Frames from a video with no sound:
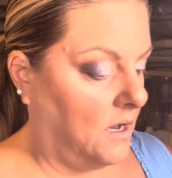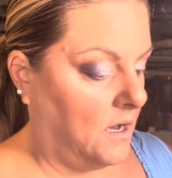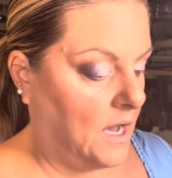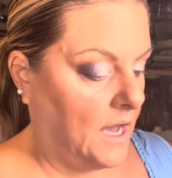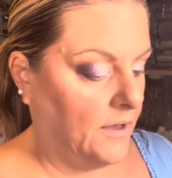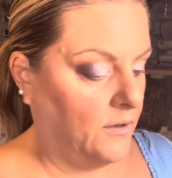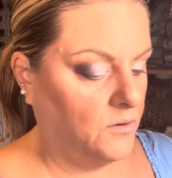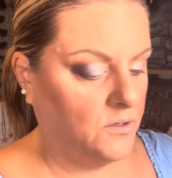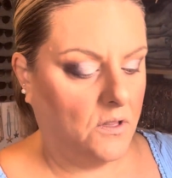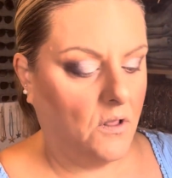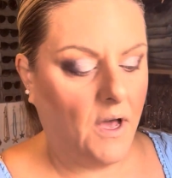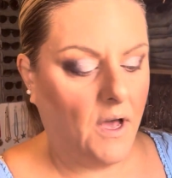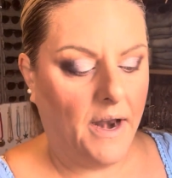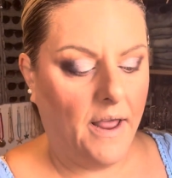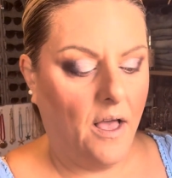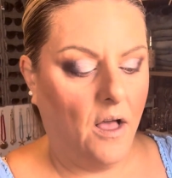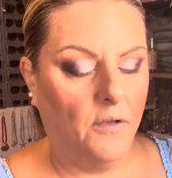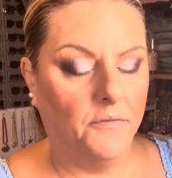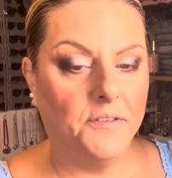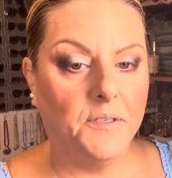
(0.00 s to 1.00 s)
I use a lot
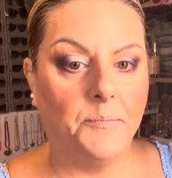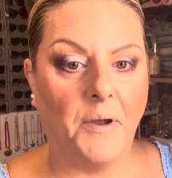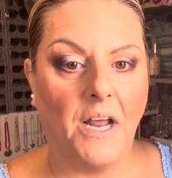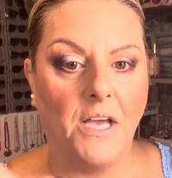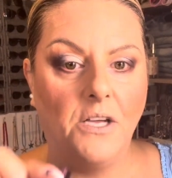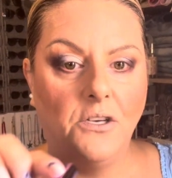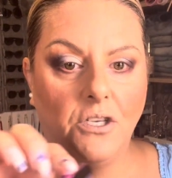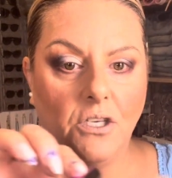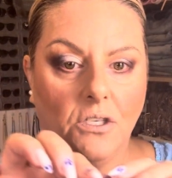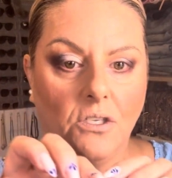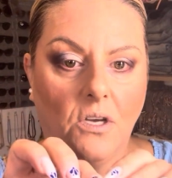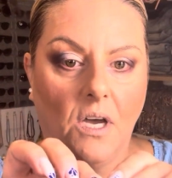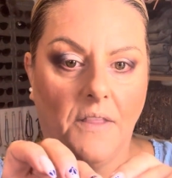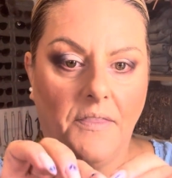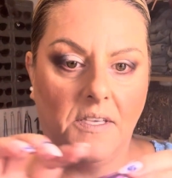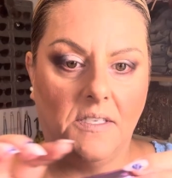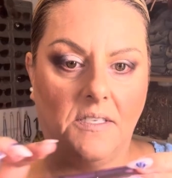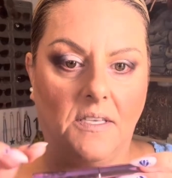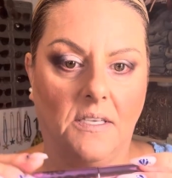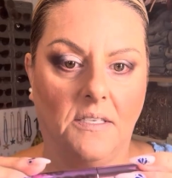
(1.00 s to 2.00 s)
of e.l.f.'s, but I just got
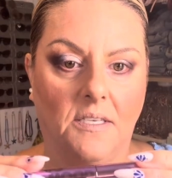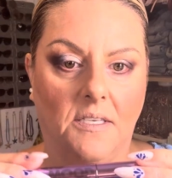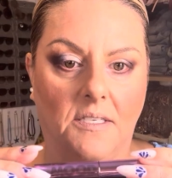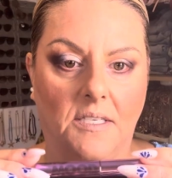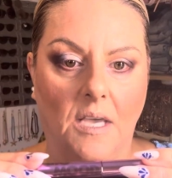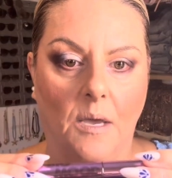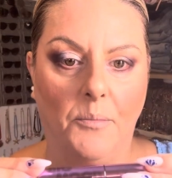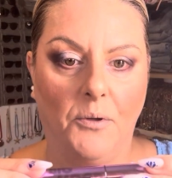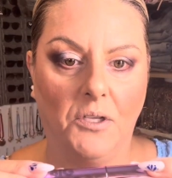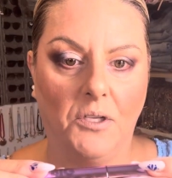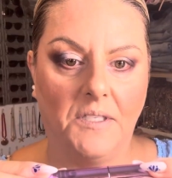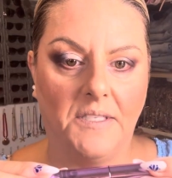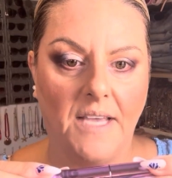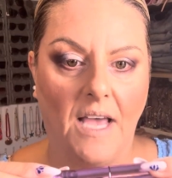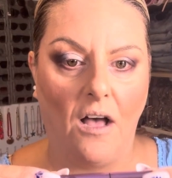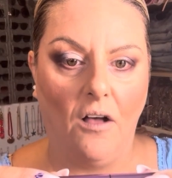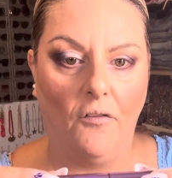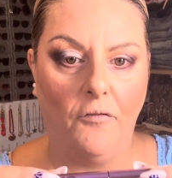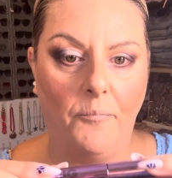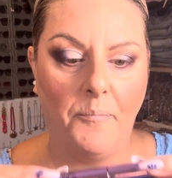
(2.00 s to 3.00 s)
this as a sample. It's
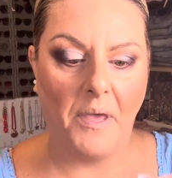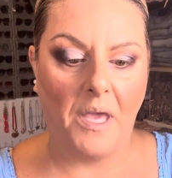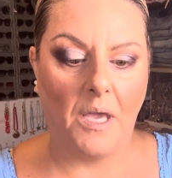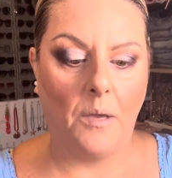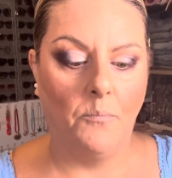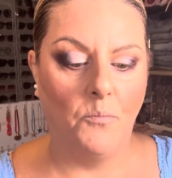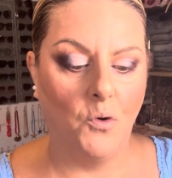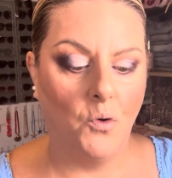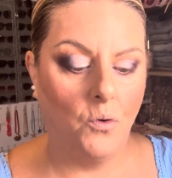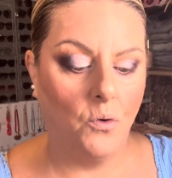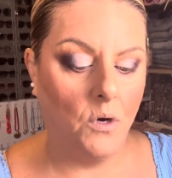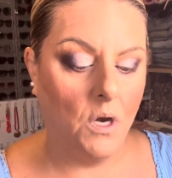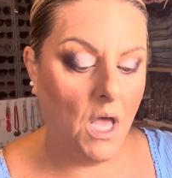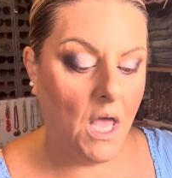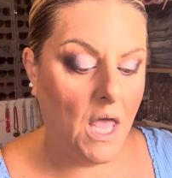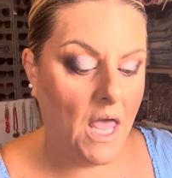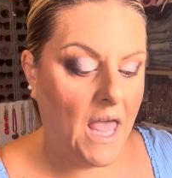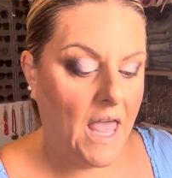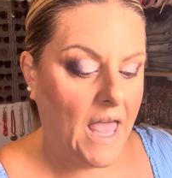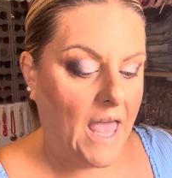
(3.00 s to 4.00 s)
e.l.f. Big Mood,
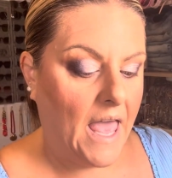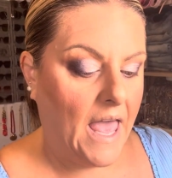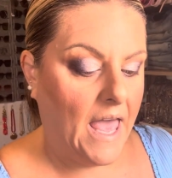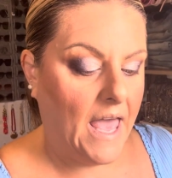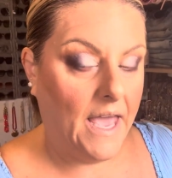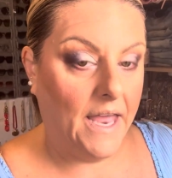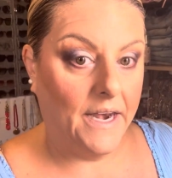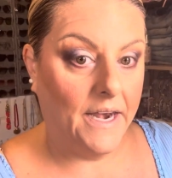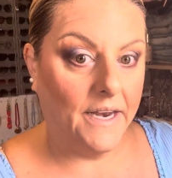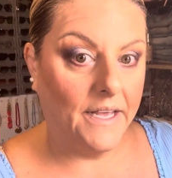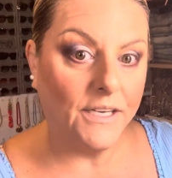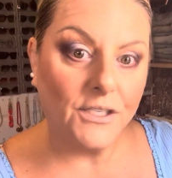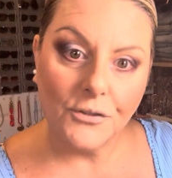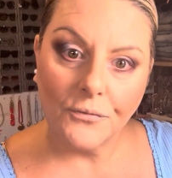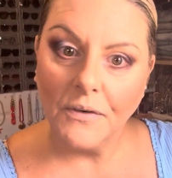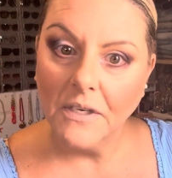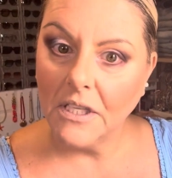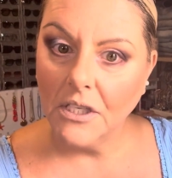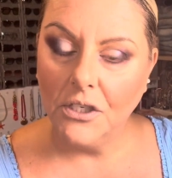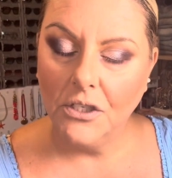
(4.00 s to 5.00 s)
and it's
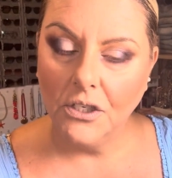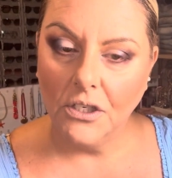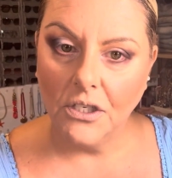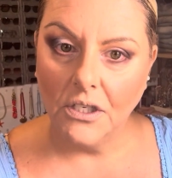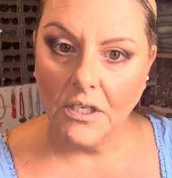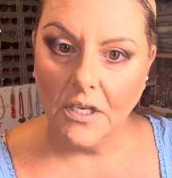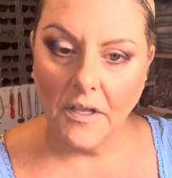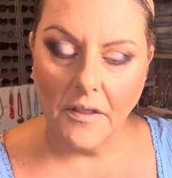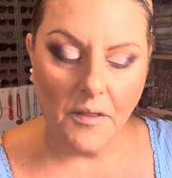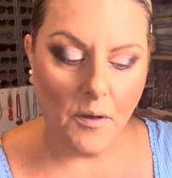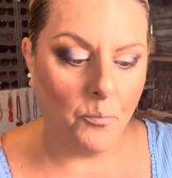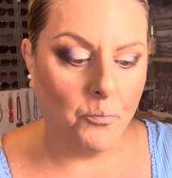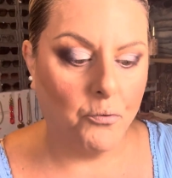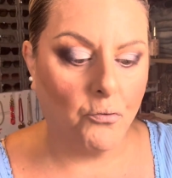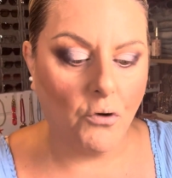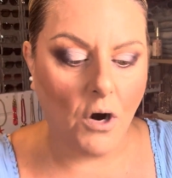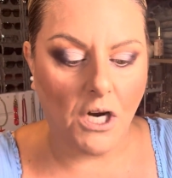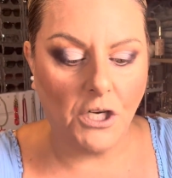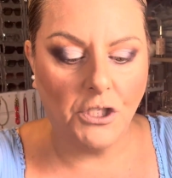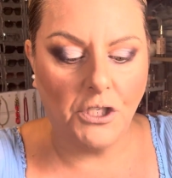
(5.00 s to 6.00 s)
really good. The
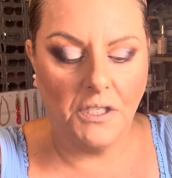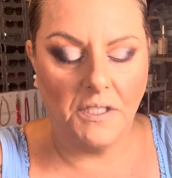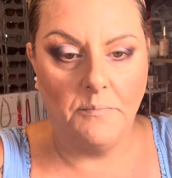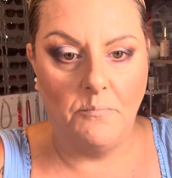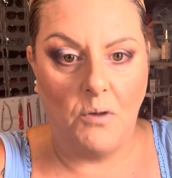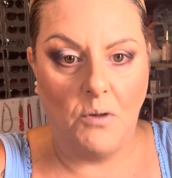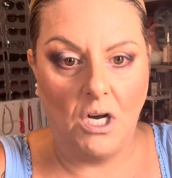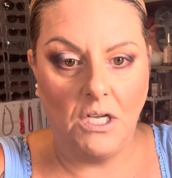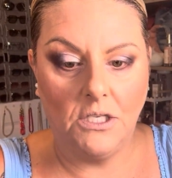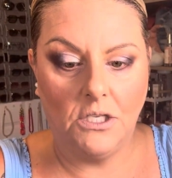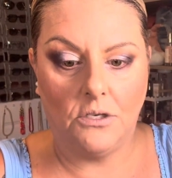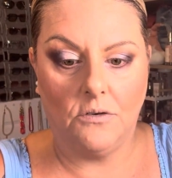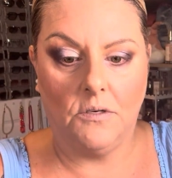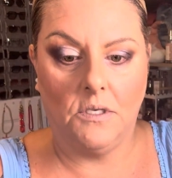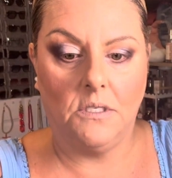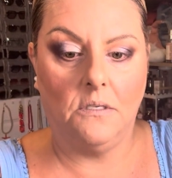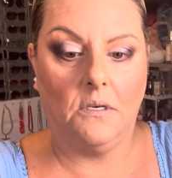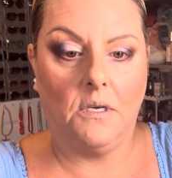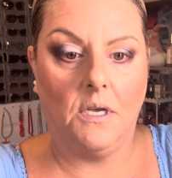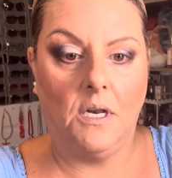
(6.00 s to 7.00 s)
brush is
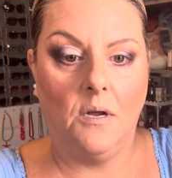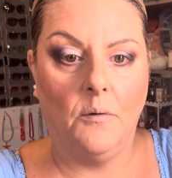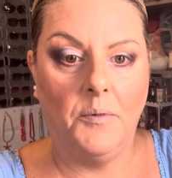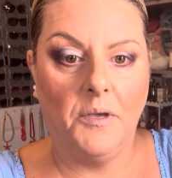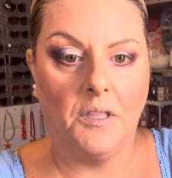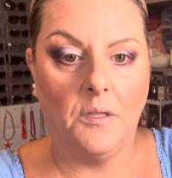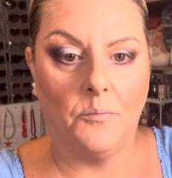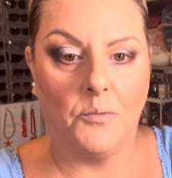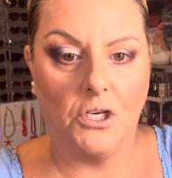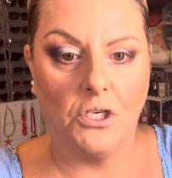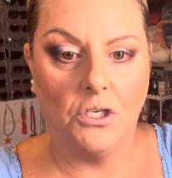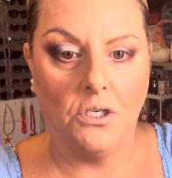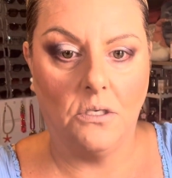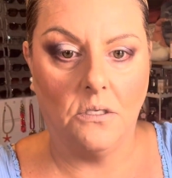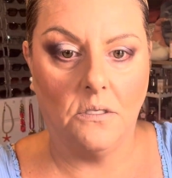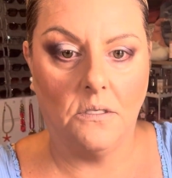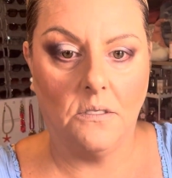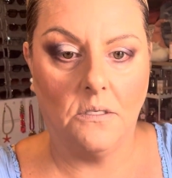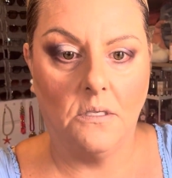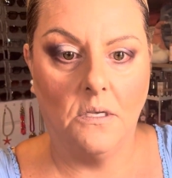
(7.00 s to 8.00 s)
monstrous. Look at how big the brush
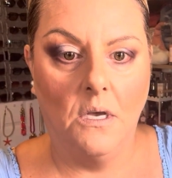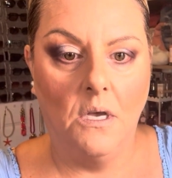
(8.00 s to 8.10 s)
is.